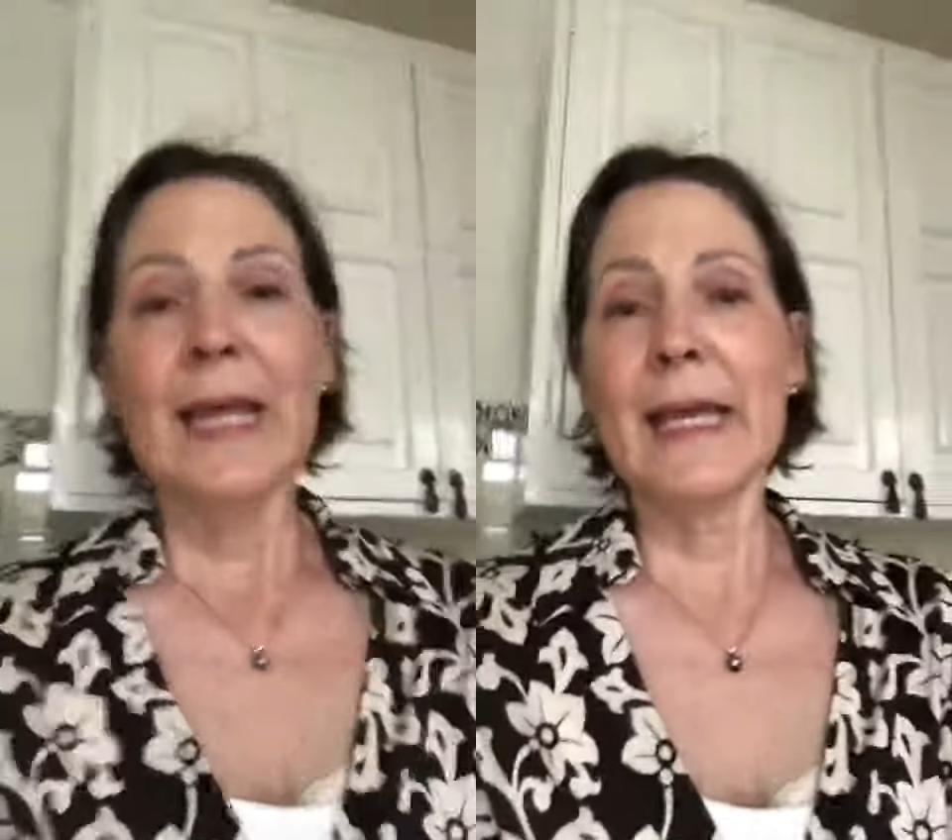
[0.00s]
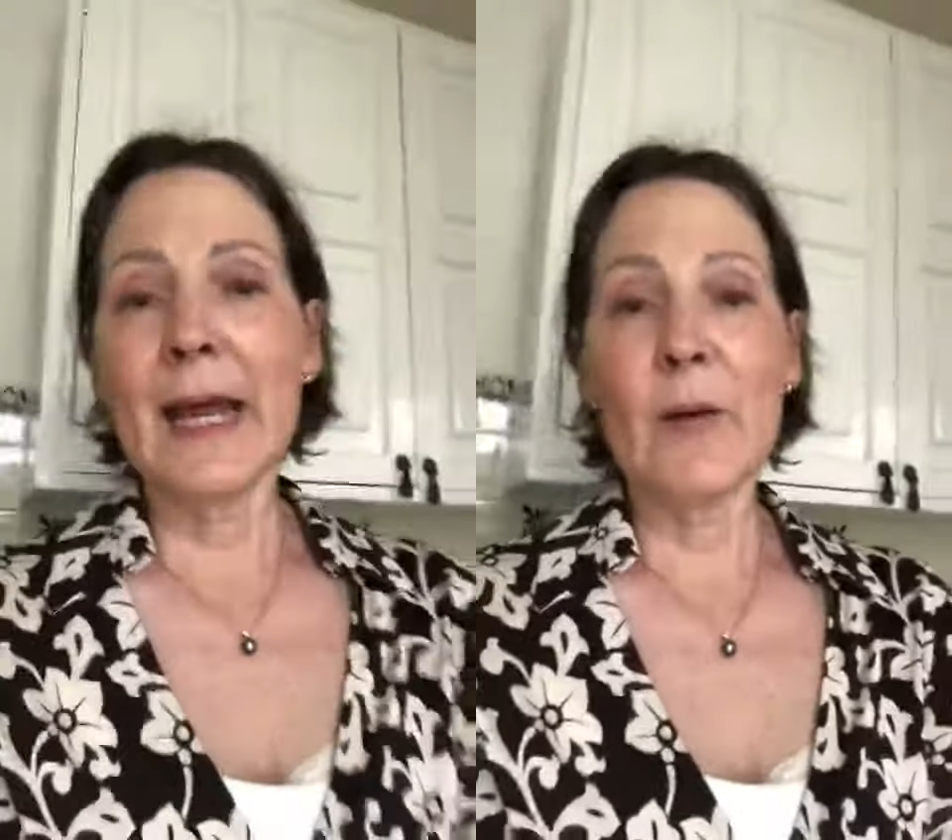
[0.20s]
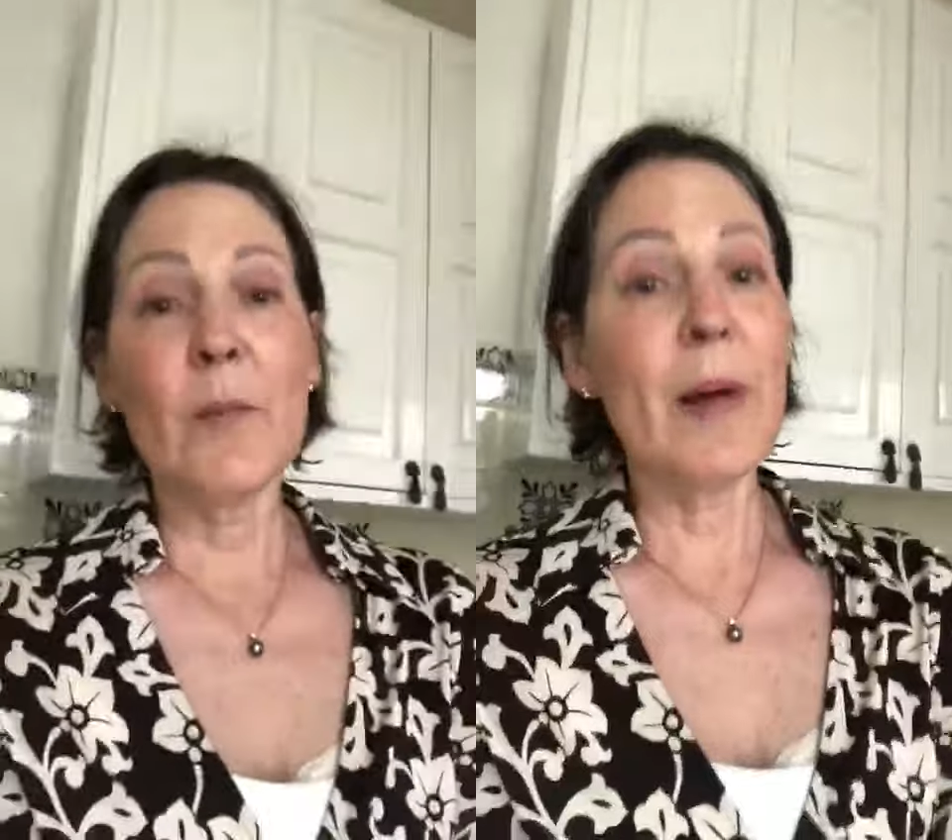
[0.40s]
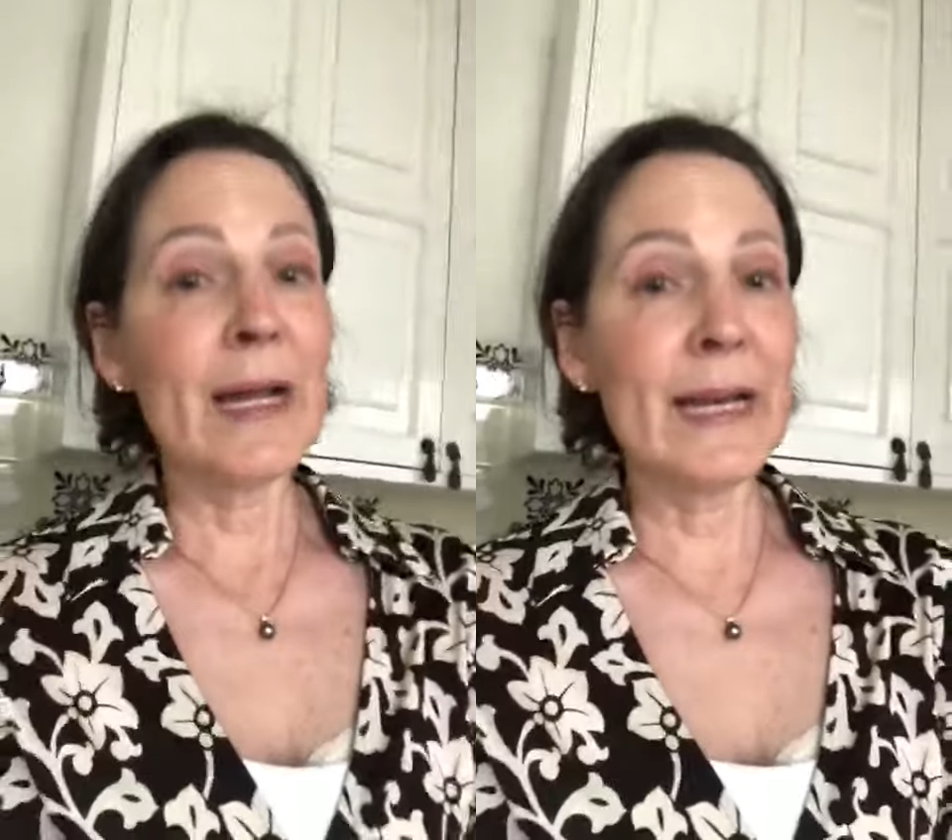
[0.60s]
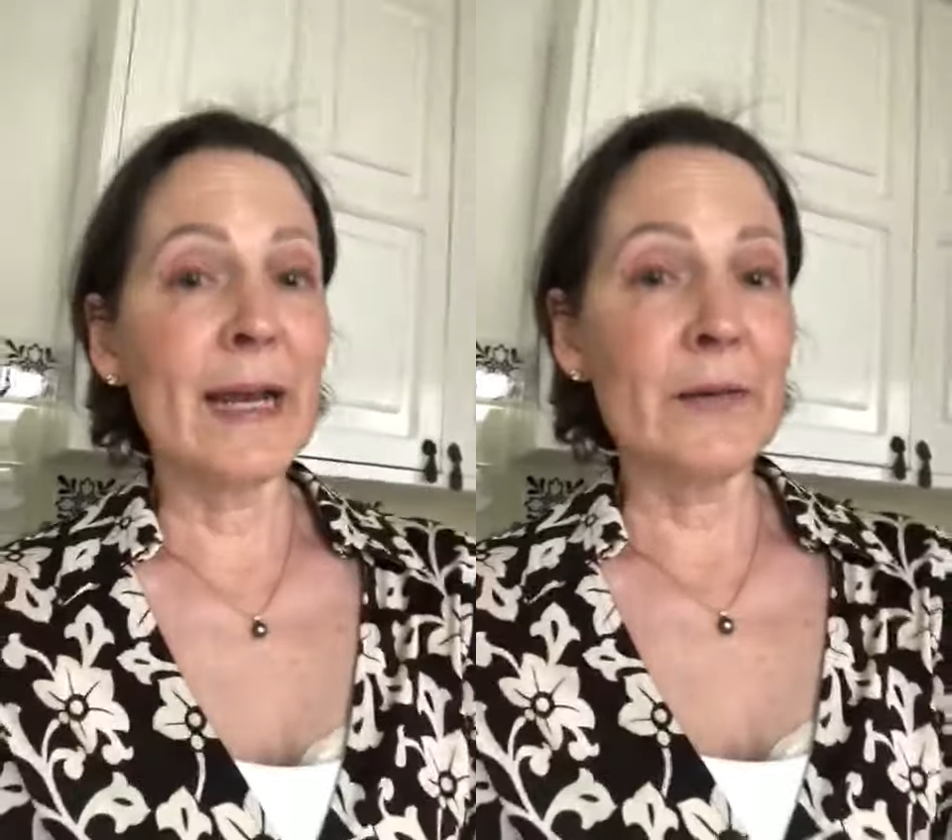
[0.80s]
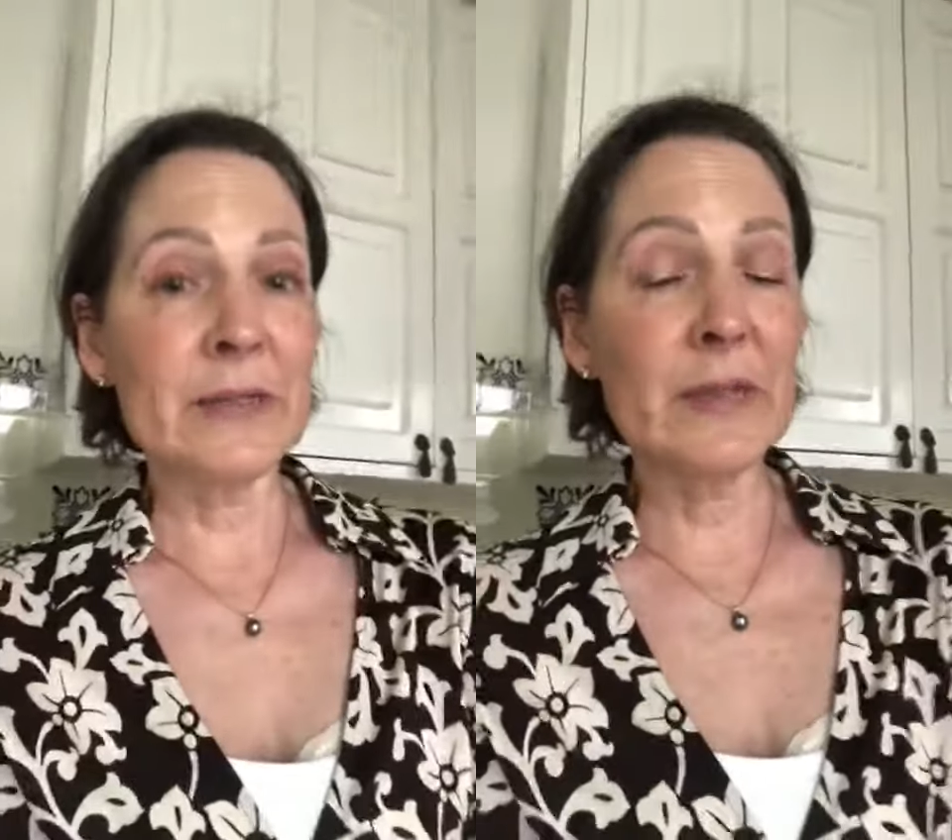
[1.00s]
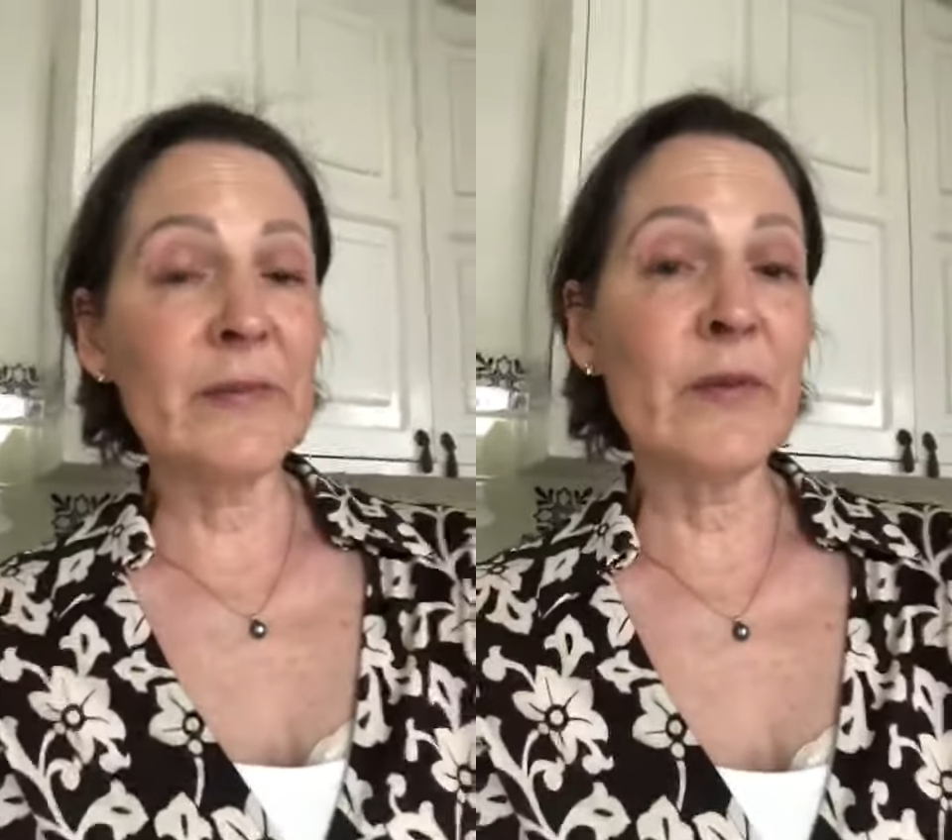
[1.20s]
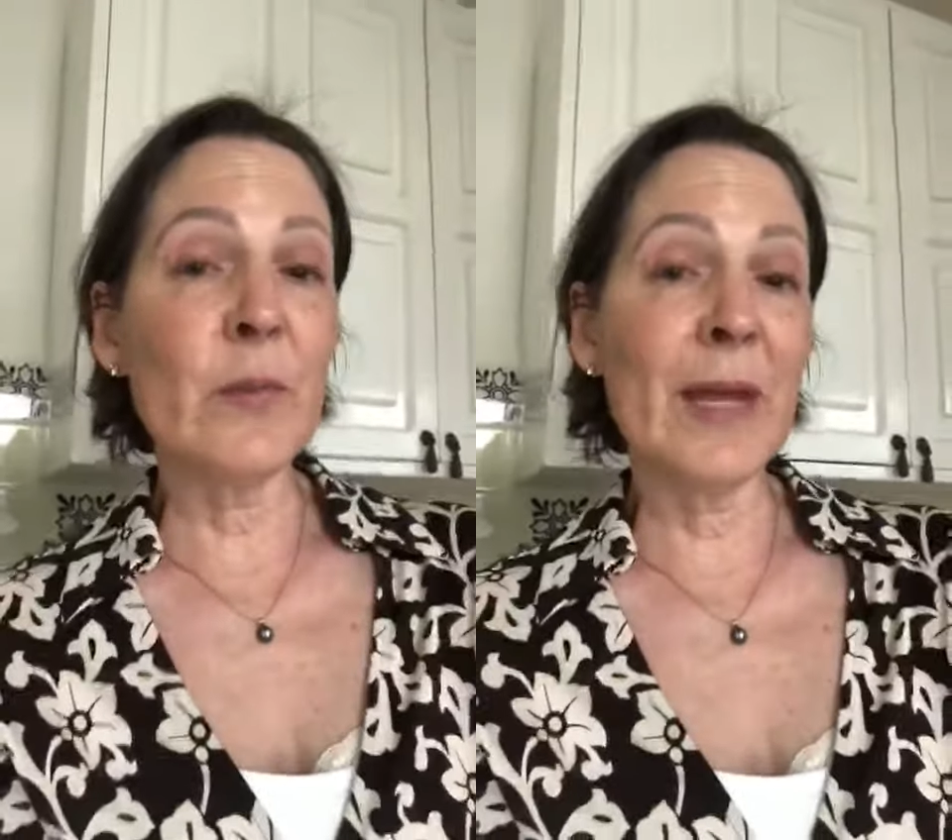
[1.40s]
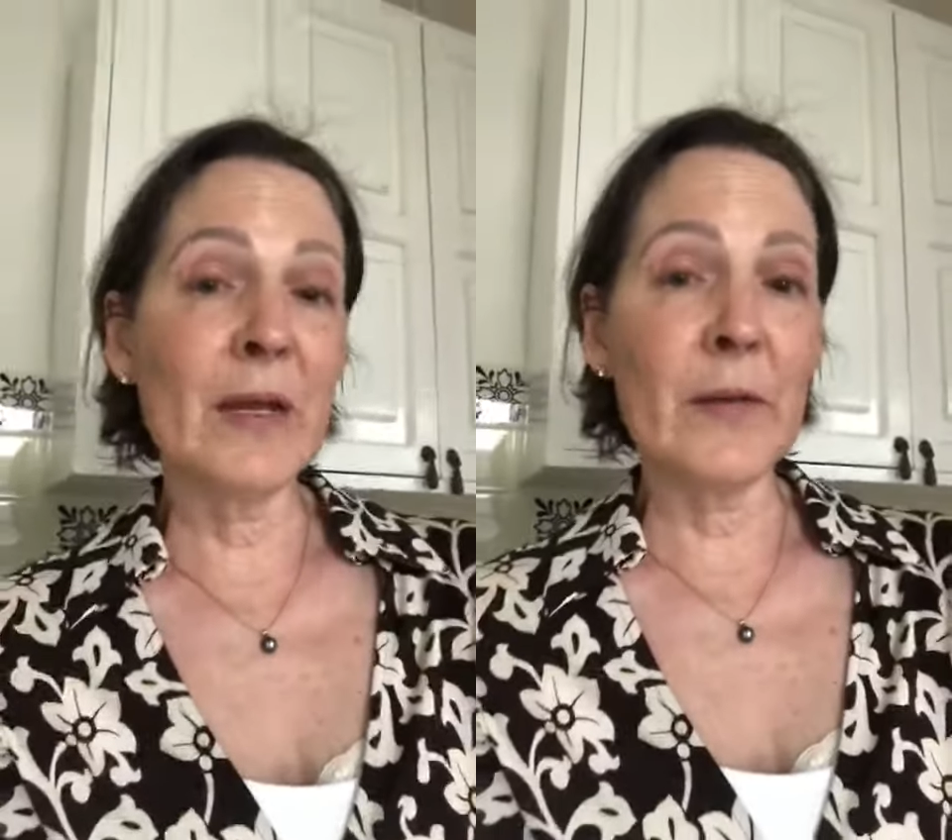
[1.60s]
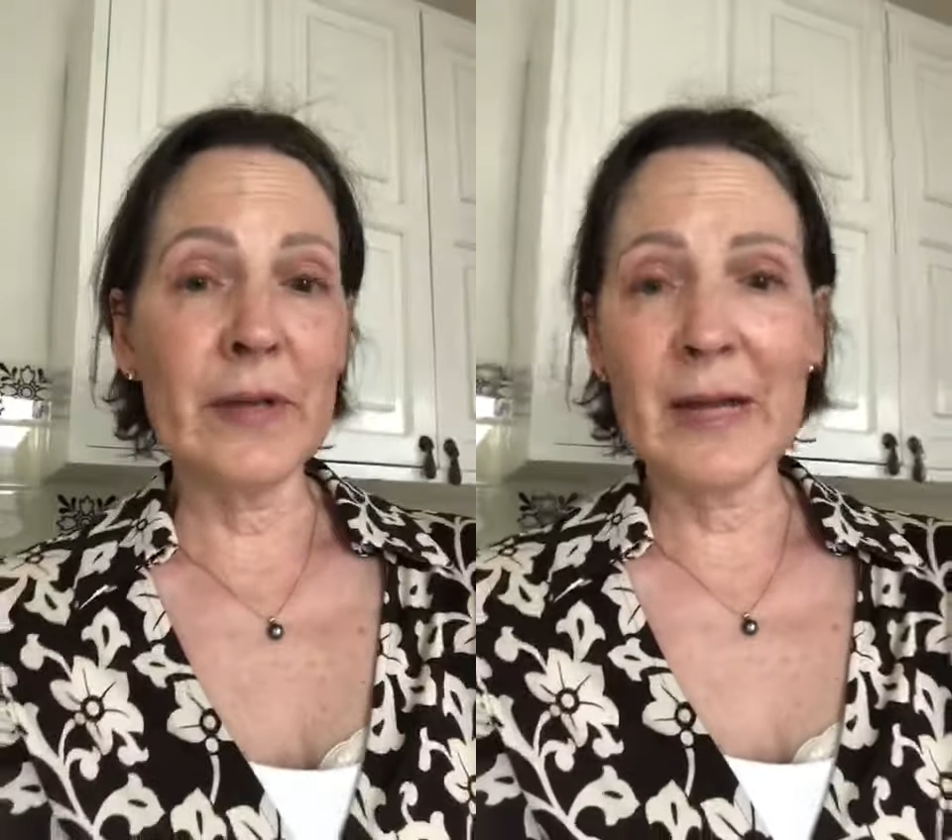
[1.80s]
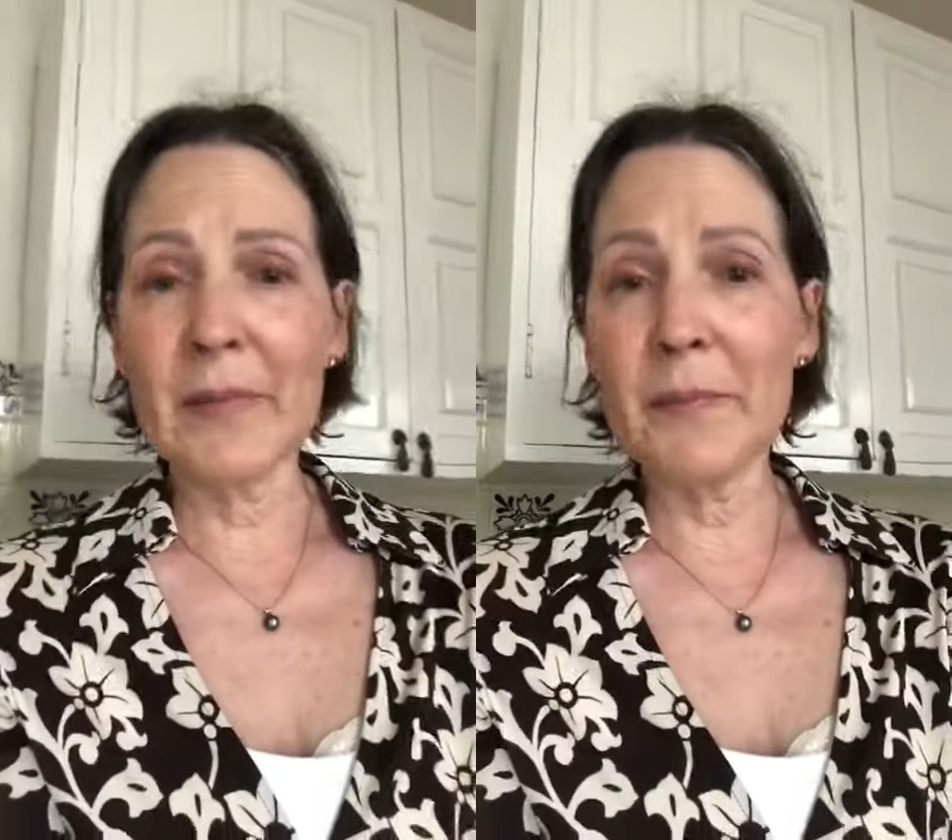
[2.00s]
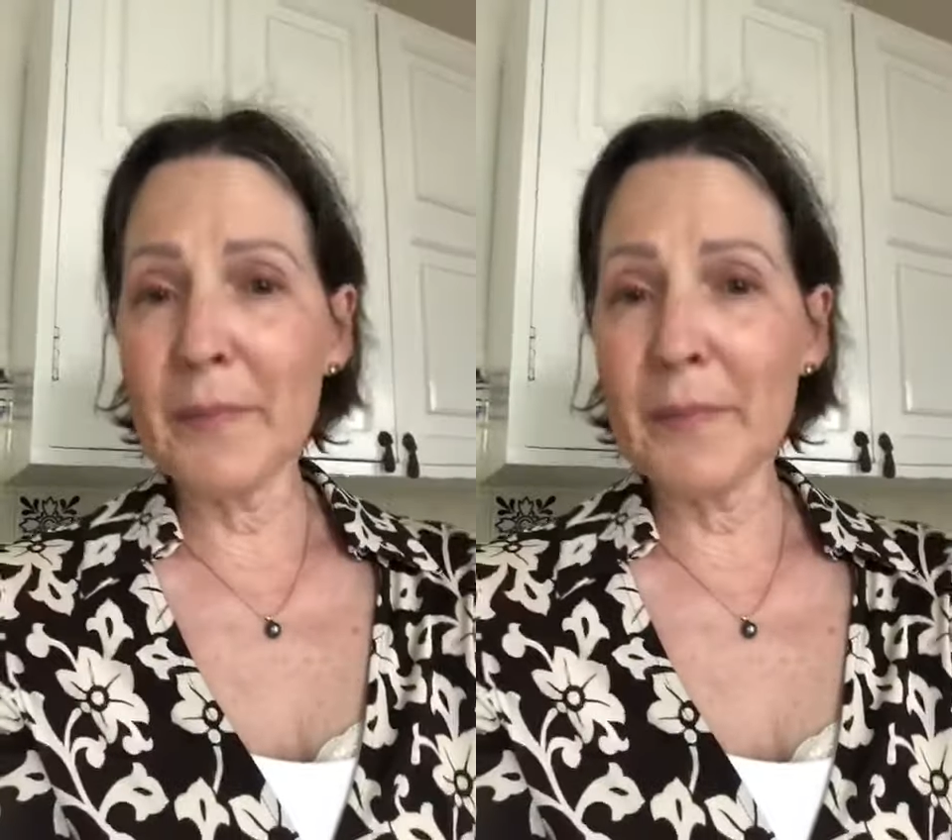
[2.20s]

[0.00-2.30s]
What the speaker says: Now, by now, some of you may know that I'm a